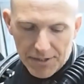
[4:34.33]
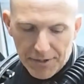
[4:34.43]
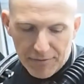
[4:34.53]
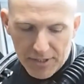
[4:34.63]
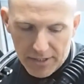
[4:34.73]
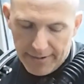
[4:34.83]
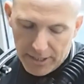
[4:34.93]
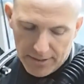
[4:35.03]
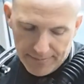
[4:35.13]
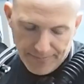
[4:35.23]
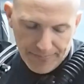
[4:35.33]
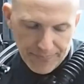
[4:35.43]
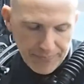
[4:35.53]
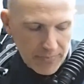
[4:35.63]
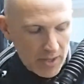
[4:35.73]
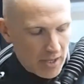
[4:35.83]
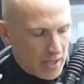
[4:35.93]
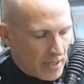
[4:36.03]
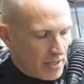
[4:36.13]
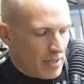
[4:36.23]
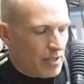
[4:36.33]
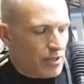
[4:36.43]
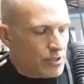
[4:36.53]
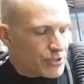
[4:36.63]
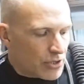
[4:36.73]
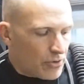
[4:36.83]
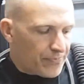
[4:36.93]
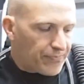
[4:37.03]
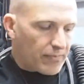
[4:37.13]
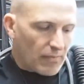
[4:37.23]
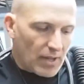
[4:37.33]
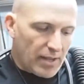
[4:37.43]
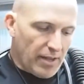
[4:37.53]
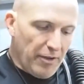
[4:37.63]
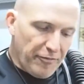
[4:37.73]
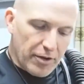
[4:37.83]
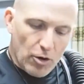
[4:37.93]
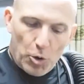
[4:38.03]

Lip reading: different direction. So if we go